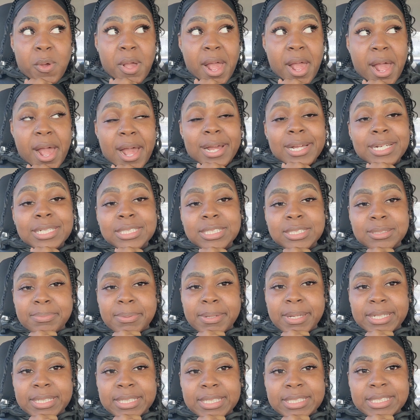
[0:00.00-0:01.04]
what I
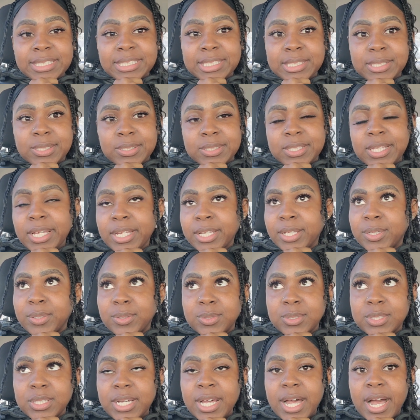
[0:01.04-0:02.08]
expected. So thank
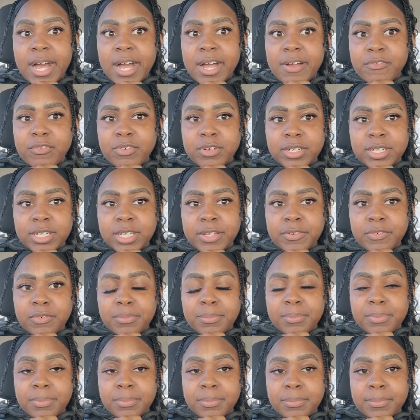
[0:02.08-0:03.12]
you to God for
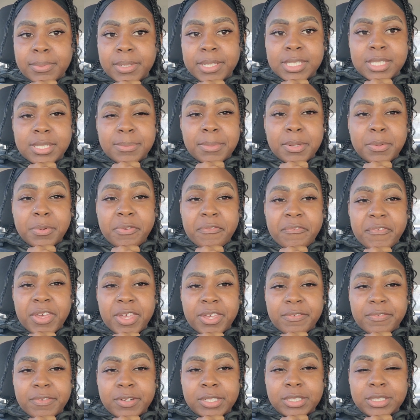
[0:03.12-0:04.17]
giving blessing me with
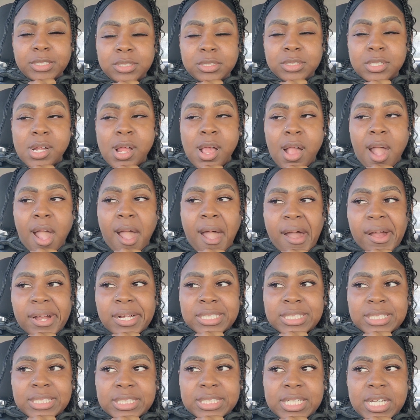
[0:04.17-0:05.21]
favor
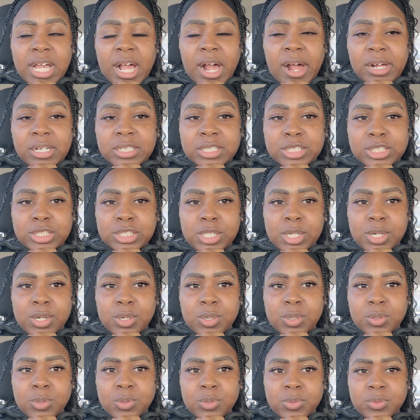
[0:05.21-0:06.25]
and
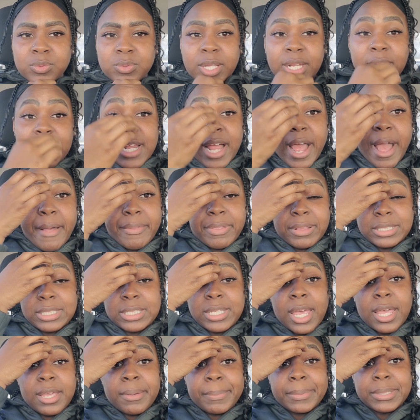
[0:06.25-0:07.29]
also, they didn't have to
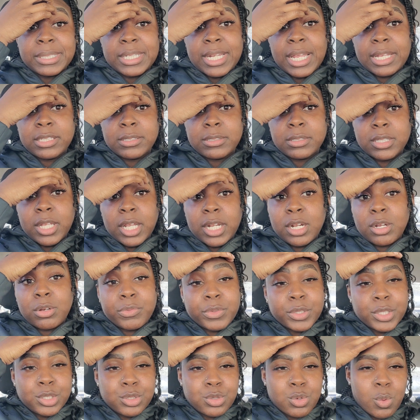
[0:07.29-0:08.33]
take me today. They don't
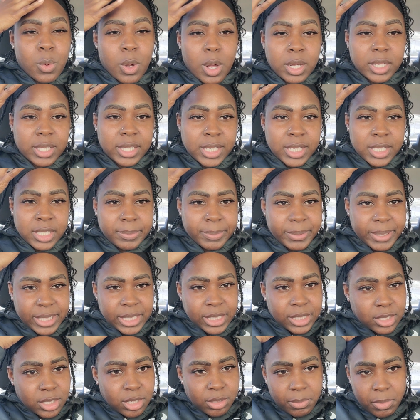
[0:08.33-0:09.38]
really do walk ins, but
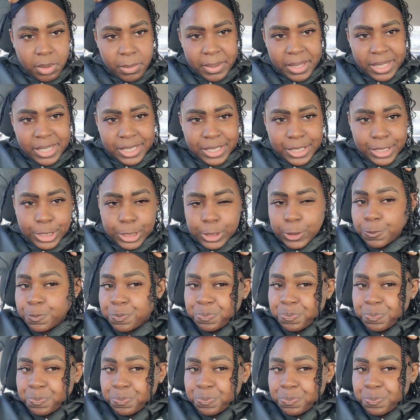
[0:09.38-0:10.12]
he took me because